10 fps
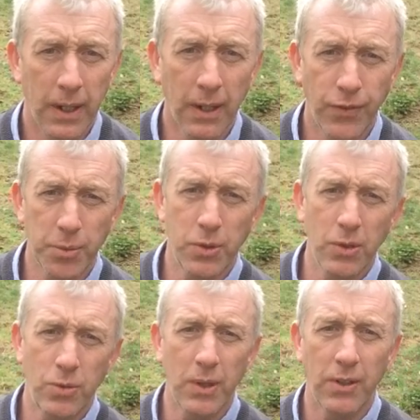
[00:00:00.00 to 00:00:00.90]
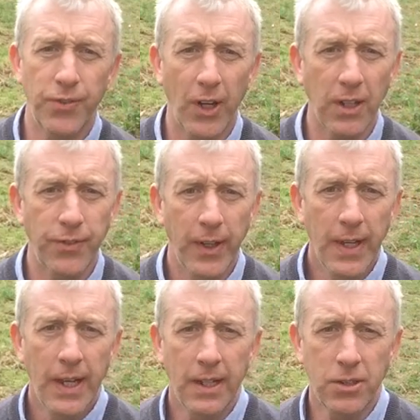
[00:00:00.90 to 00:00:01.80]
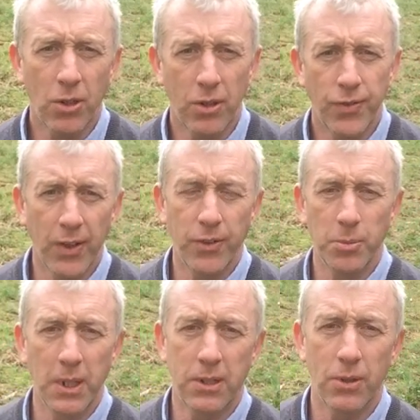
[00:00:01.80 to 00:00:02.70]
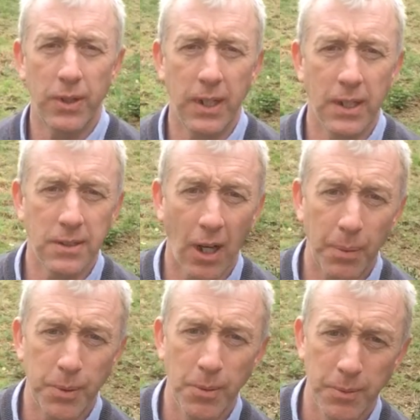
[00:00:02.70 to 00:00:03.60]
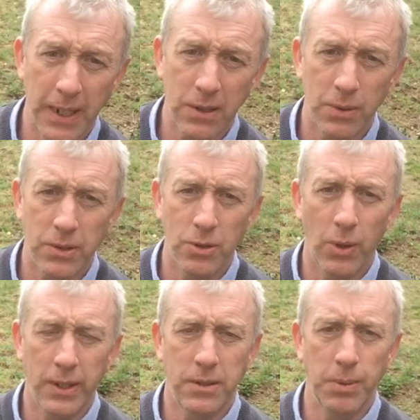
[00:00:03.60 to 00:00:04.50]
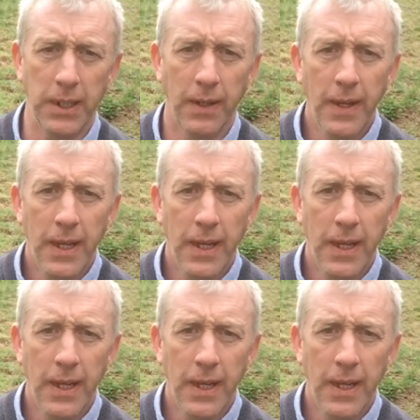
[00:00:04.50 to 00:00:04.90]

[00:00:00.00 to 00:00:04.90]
If you're between 25 and 35, your milk urea is optimum. That's where you want to be.